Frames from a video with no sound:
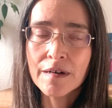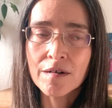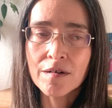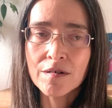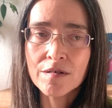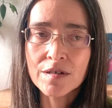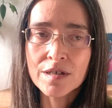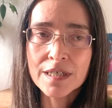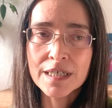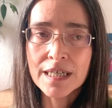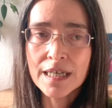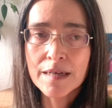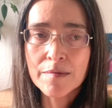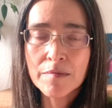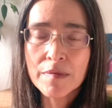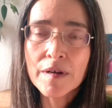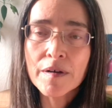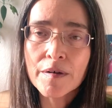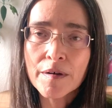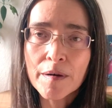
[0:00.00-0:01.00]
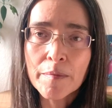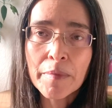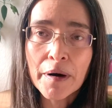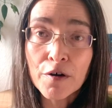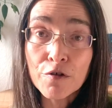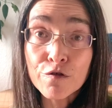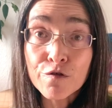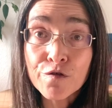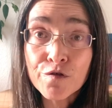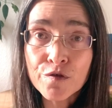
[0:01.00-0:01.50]
on the same
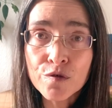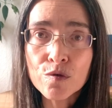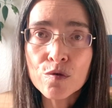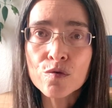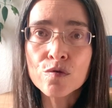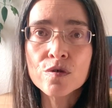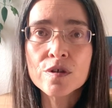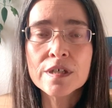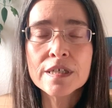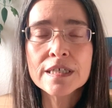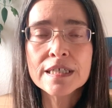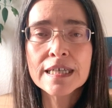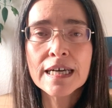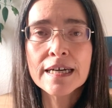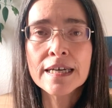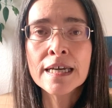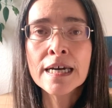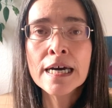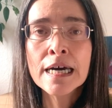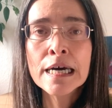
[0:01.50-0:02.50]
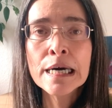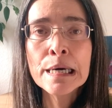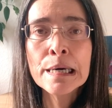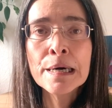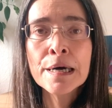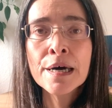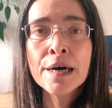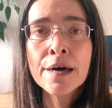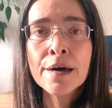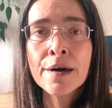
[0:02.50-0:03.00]
about food, is that
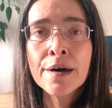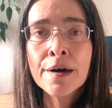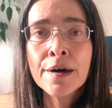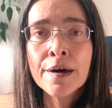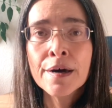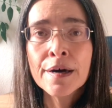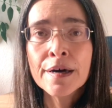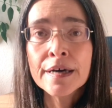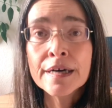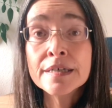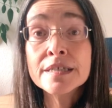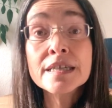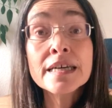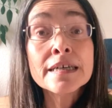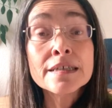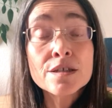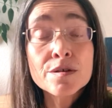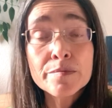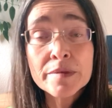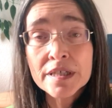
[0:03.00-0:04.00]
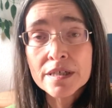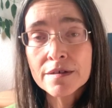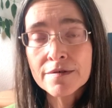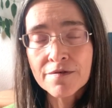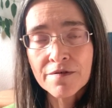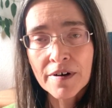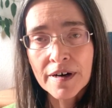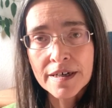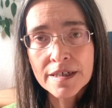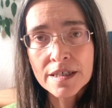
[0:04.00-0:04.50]
is intermittent
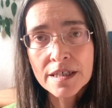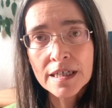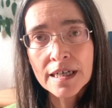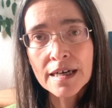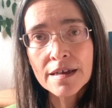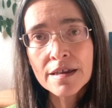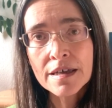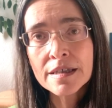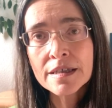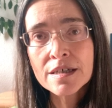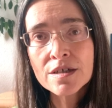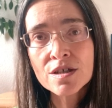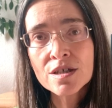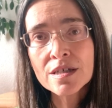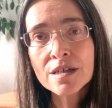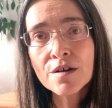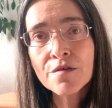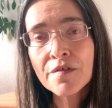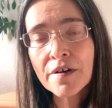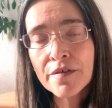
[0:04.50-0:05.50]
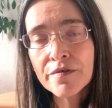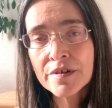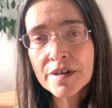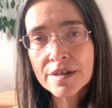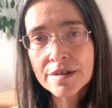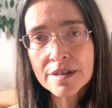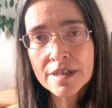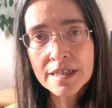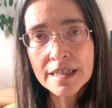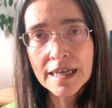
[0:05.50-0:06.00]
fasting. I think there's enough
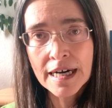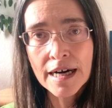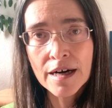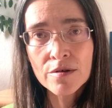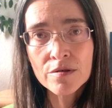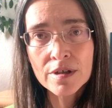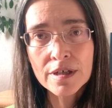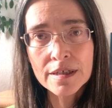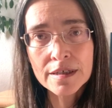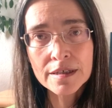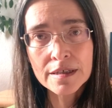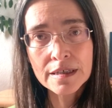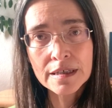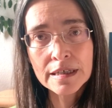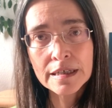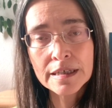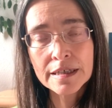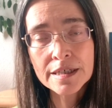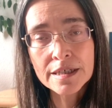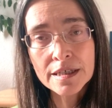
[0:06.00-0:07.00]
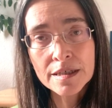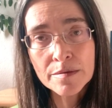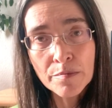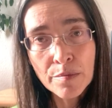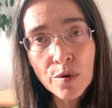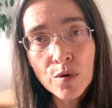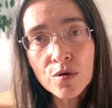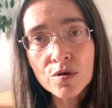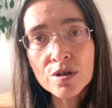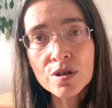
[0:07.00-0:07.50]
evidence now that it is
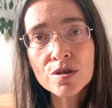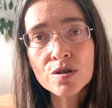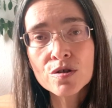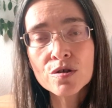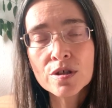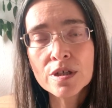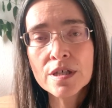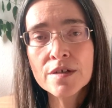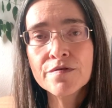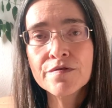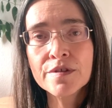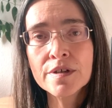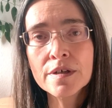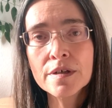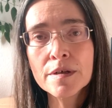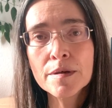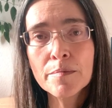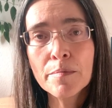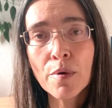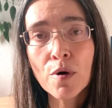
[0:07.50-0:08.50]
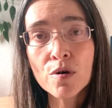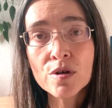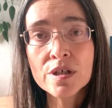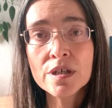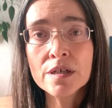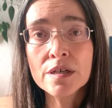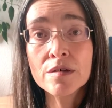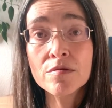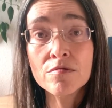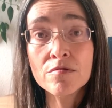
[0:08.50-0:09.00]
important to give the
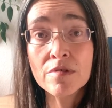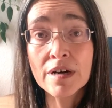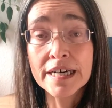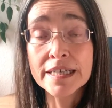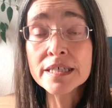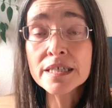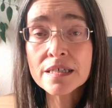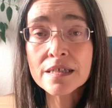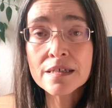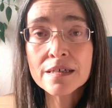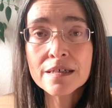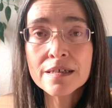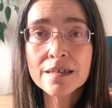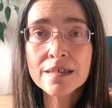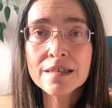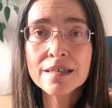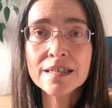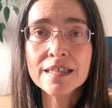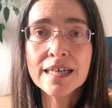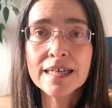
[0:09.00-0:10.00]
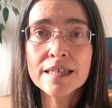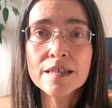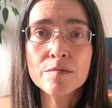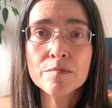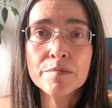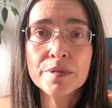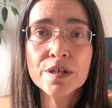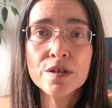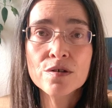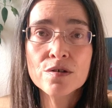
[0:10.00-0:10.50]
body a rest, that
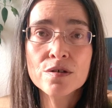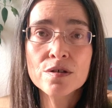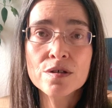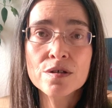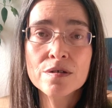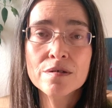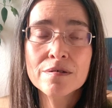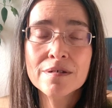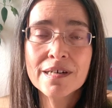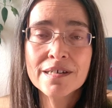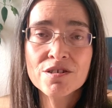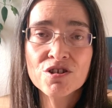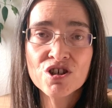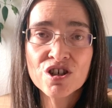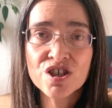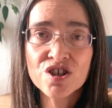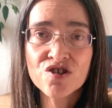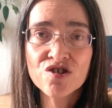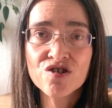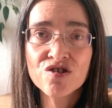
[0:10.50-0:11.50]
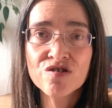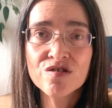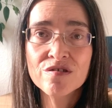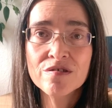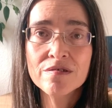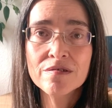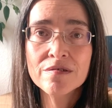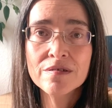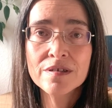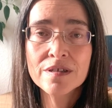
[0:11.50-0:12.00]
because
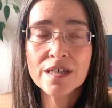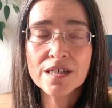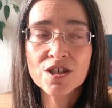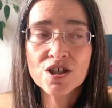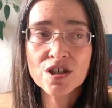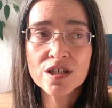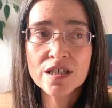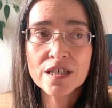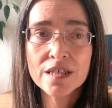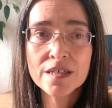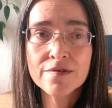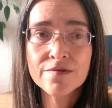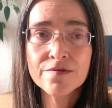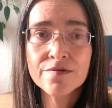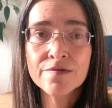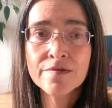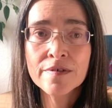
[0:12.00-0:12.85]
digestion, the digestive